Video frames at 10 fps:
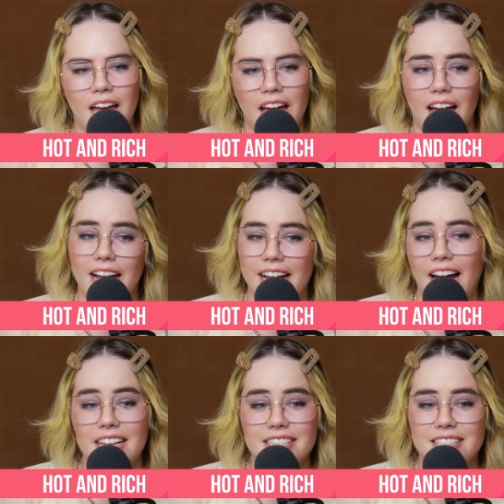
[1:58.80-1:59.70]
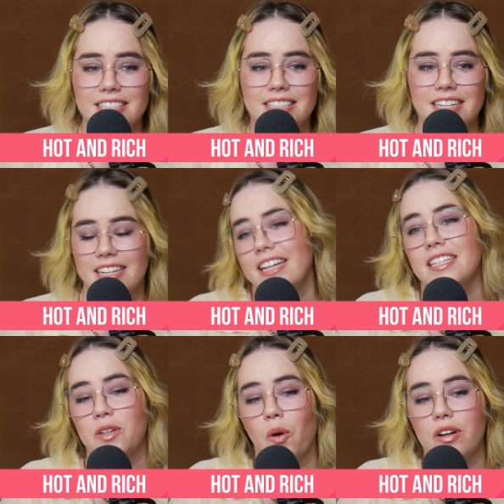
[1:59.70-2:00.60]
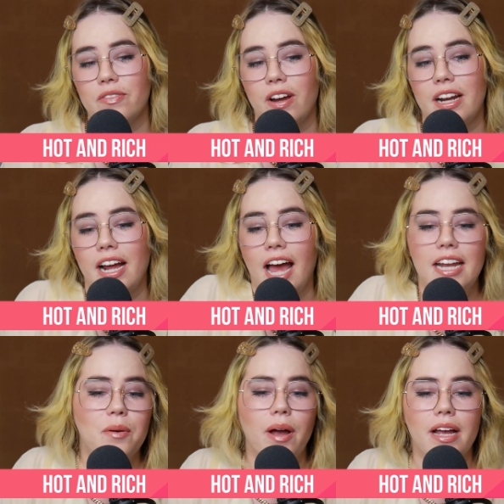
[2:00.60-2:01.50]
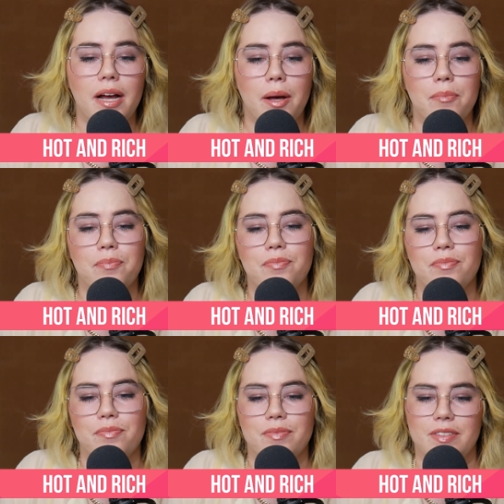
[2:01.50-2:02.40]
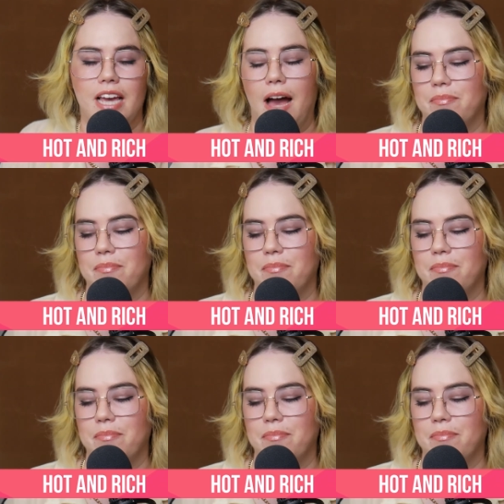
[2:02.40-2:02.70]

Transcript: I guess it is corny Friday. Anyway, um yeah,